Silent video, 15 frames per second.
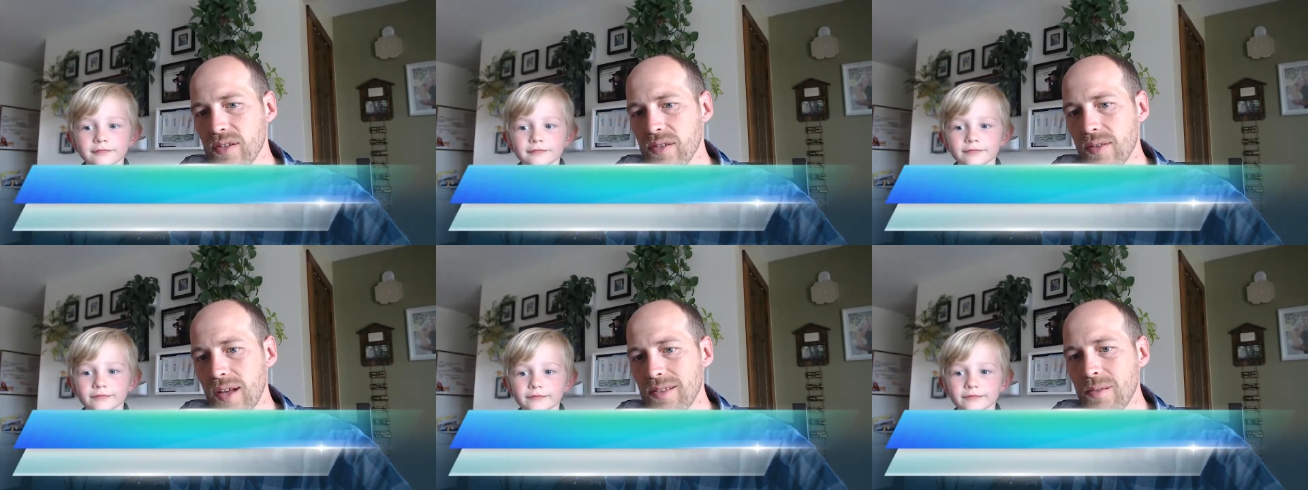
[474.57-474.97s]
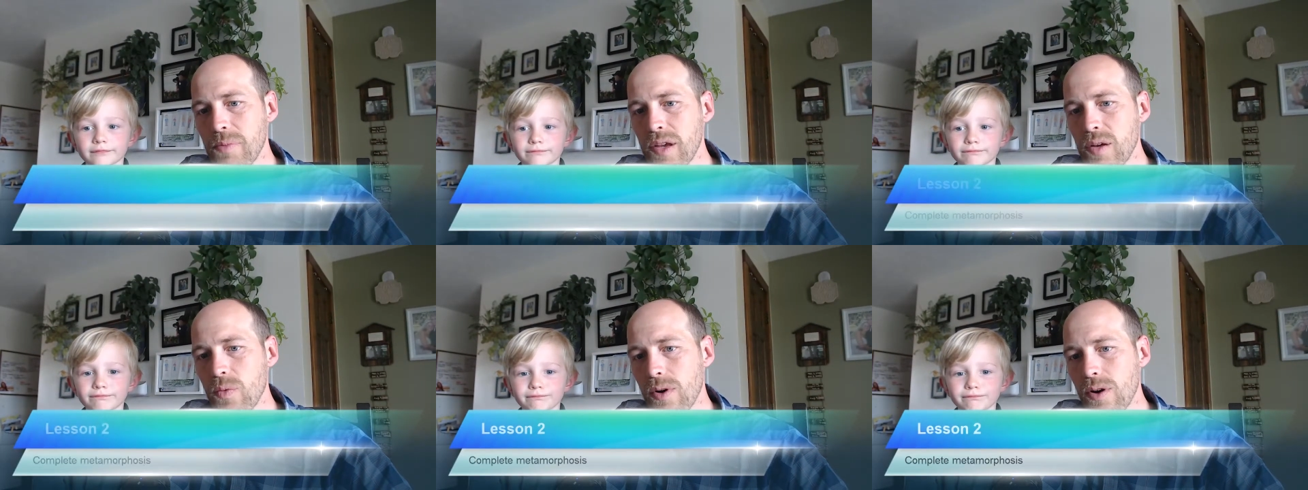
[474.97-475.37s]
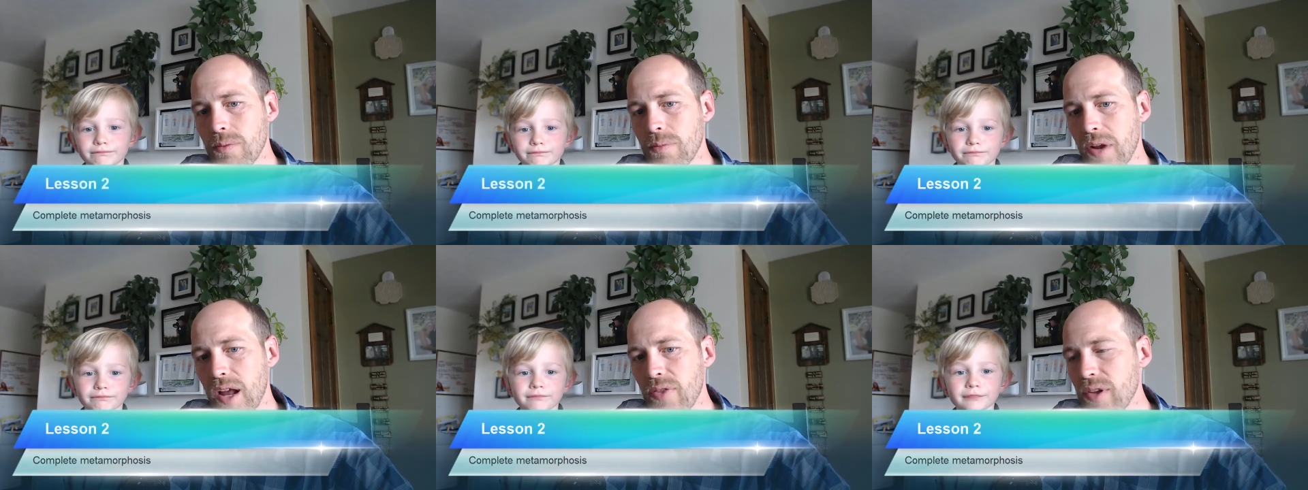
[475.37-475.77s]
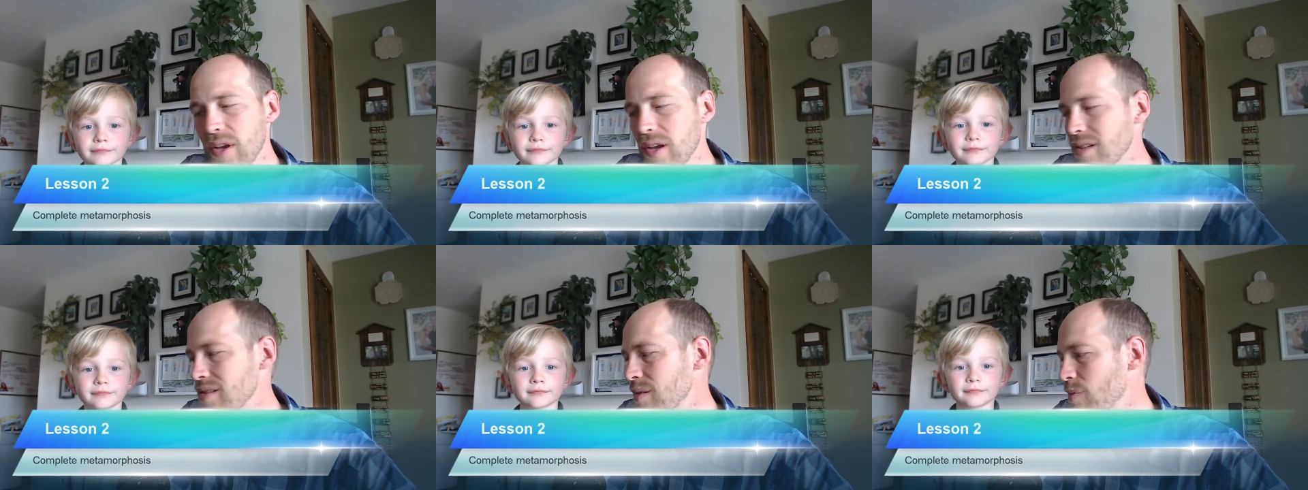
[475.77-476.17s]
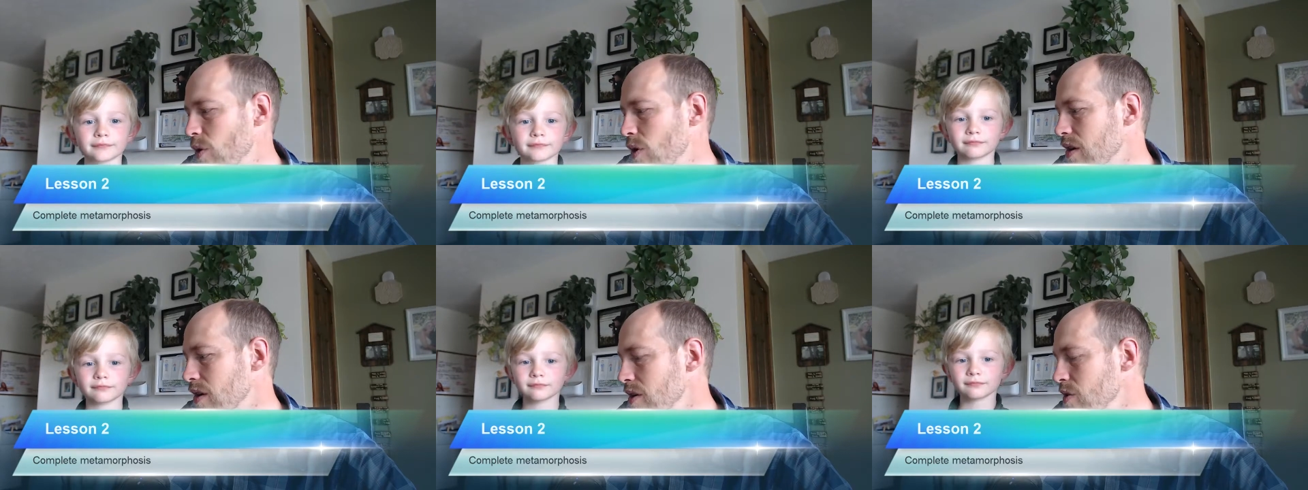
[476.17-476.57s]
Speaker 1: So that's a big word, but I think it's
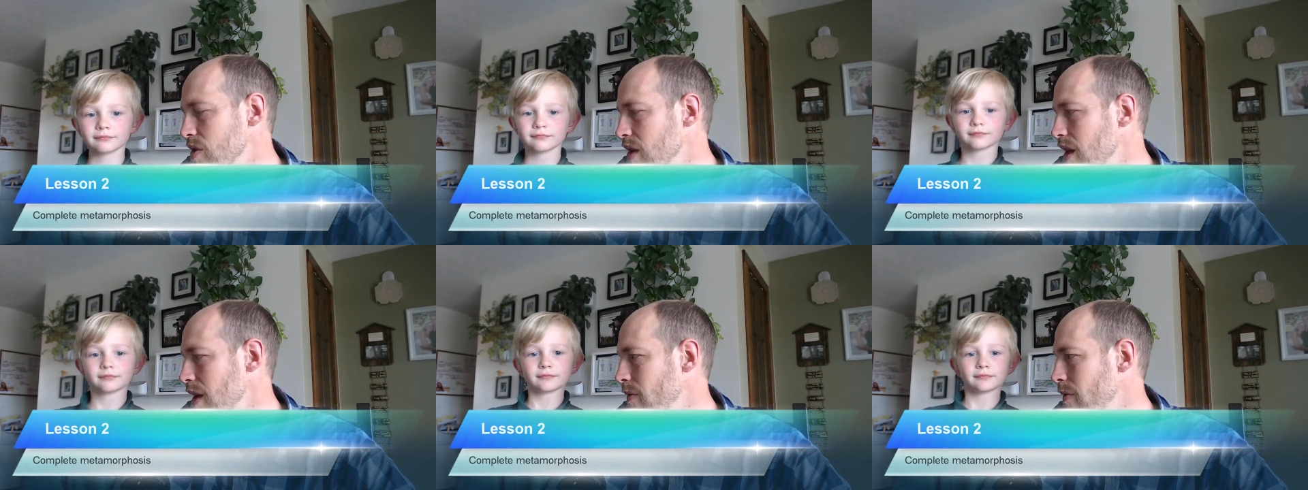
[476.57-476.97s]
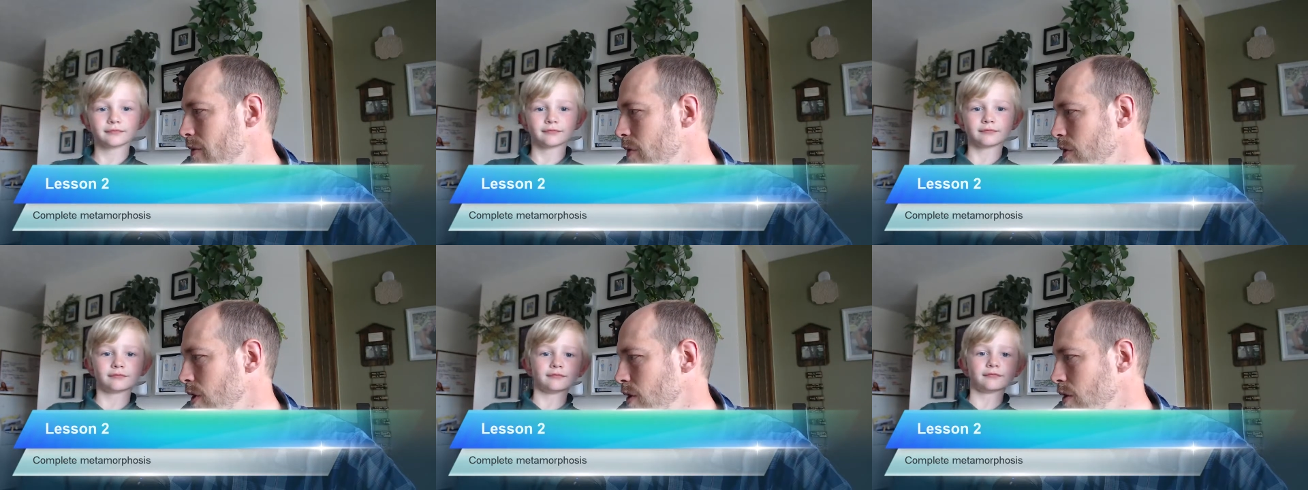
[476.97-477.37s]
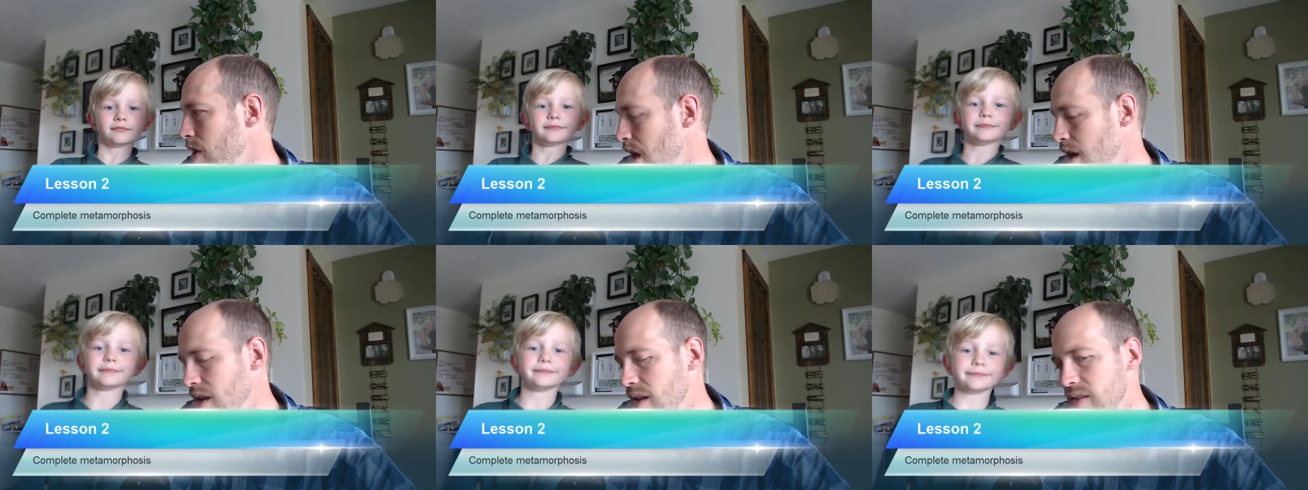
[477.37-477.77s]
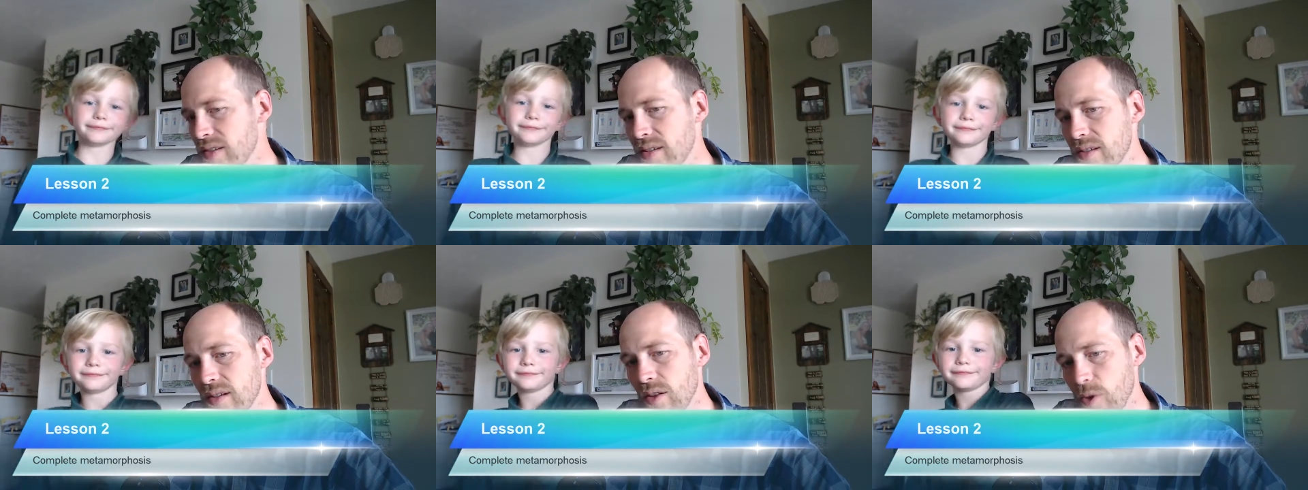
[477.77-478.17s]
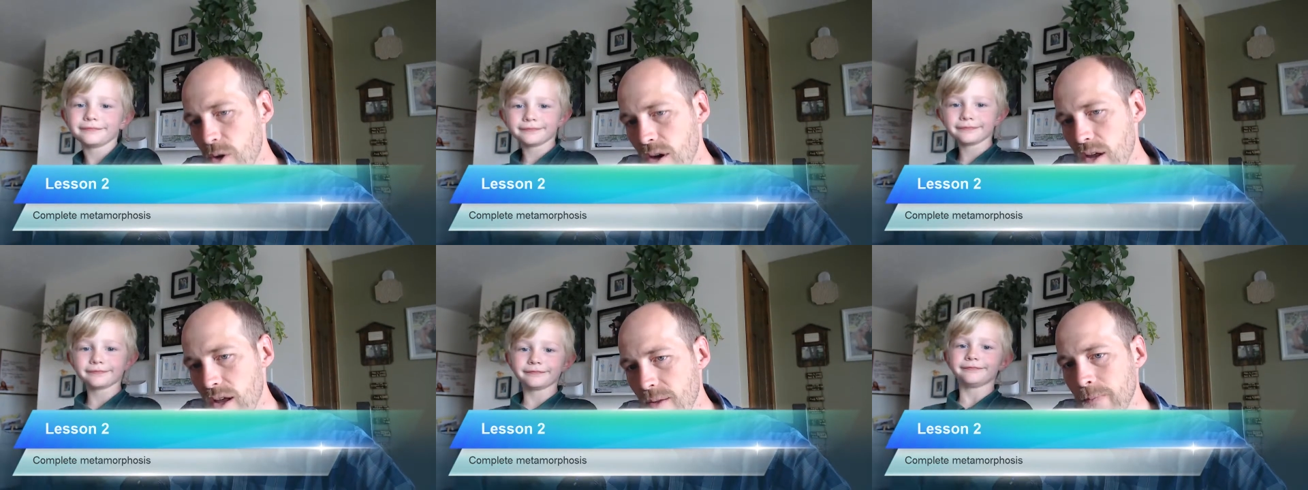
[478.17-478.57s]
important to use it even for little kids to
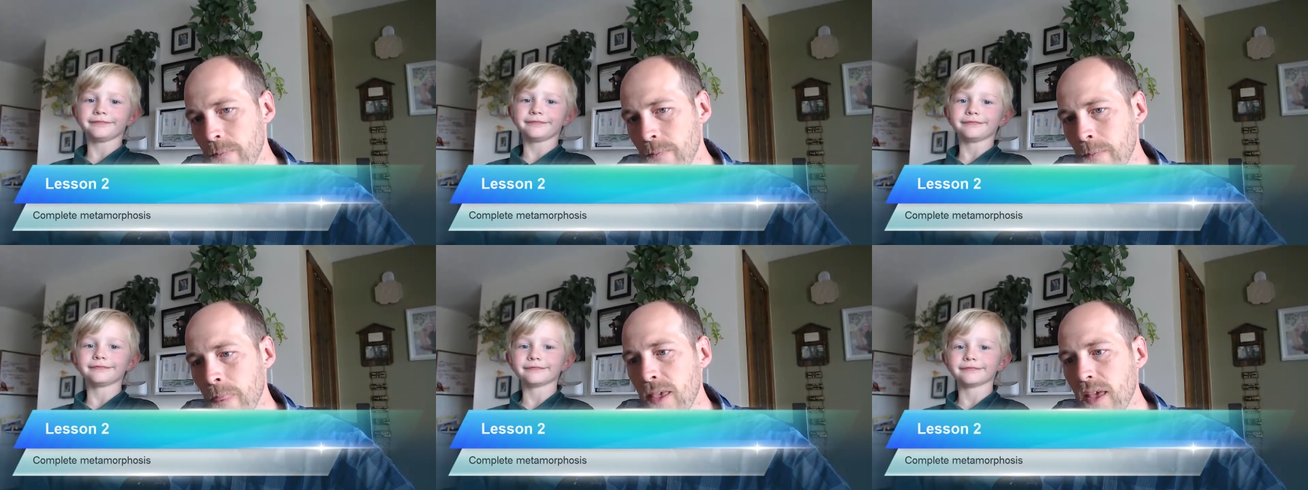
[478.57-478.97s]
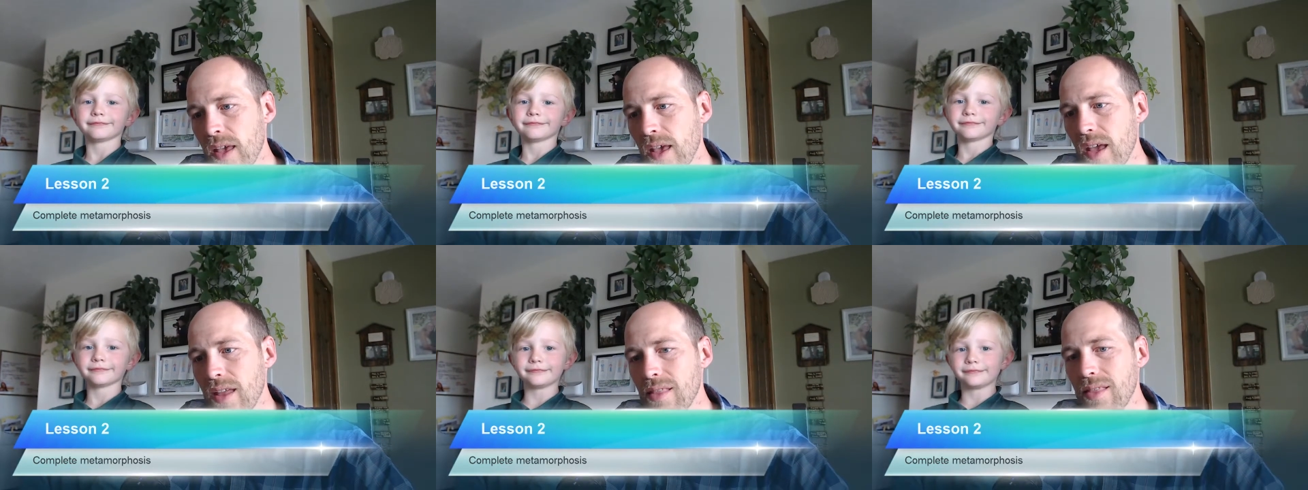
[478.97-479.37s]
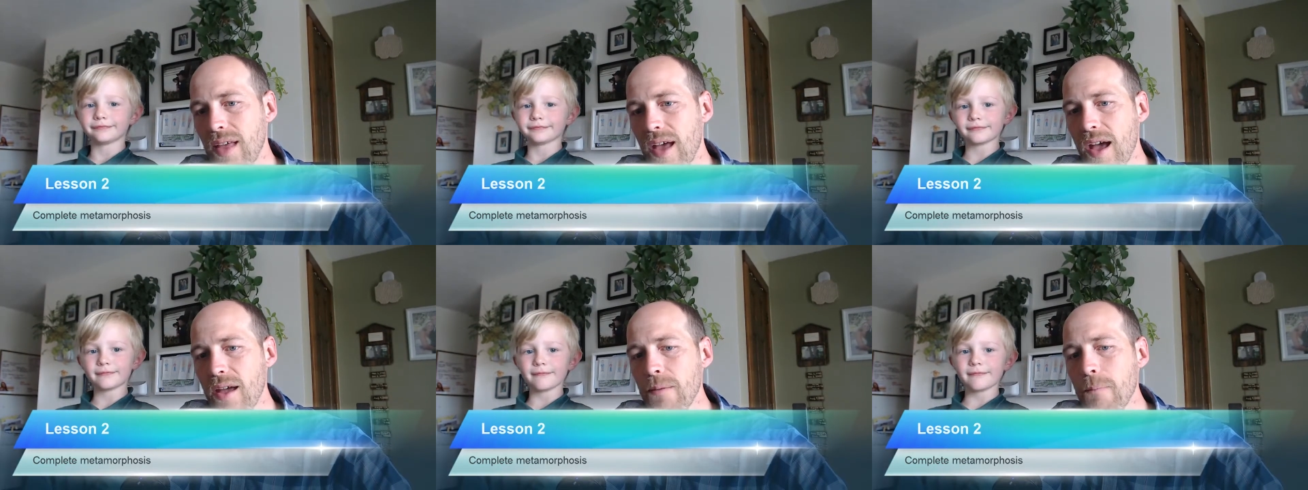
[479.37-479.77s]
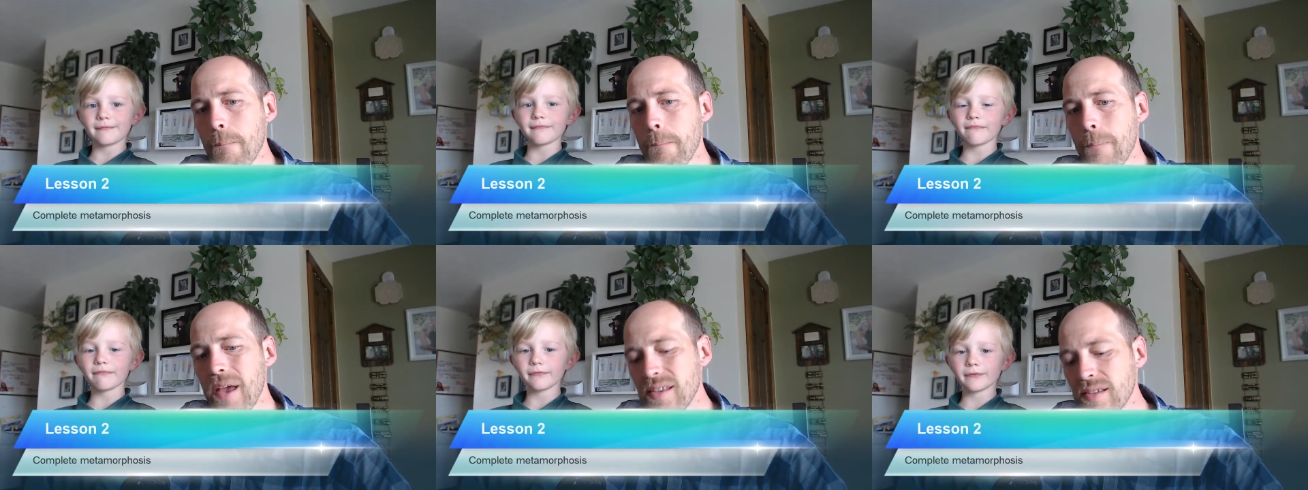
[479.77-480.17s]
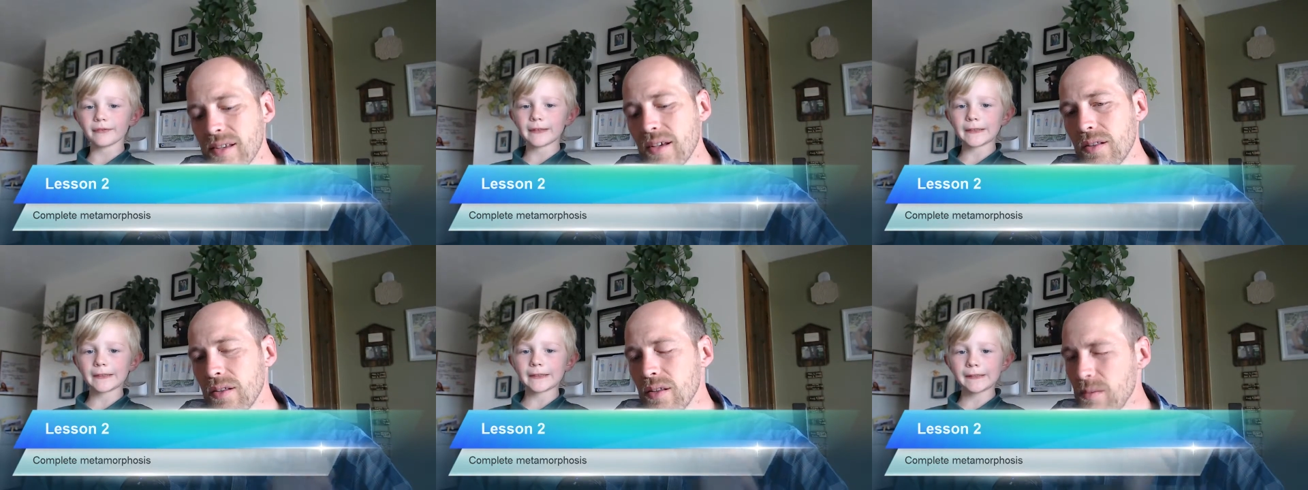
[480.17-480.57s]
learn it. And that
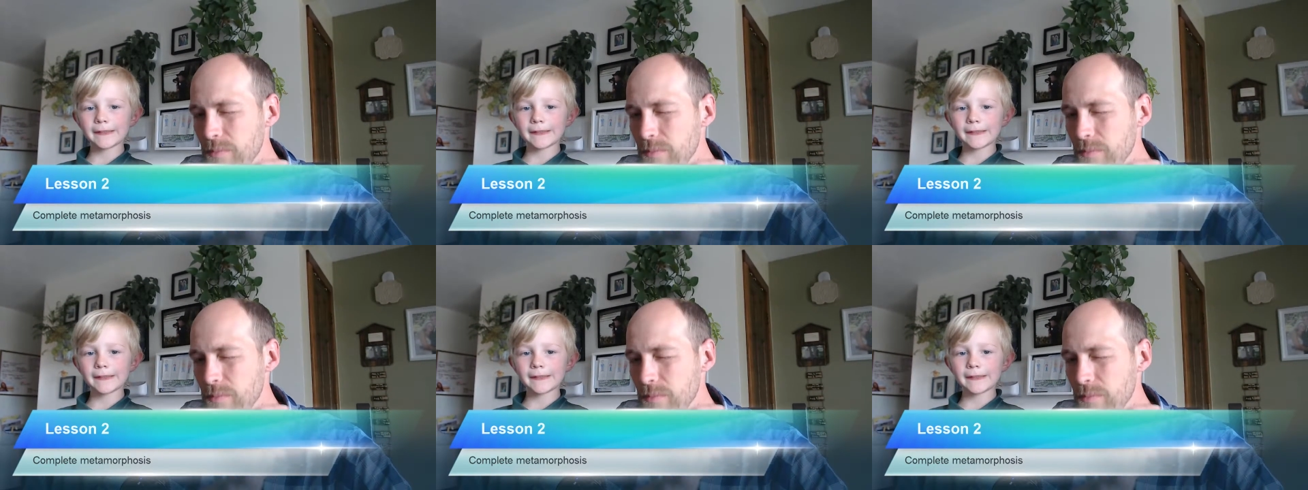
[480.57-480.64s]
basically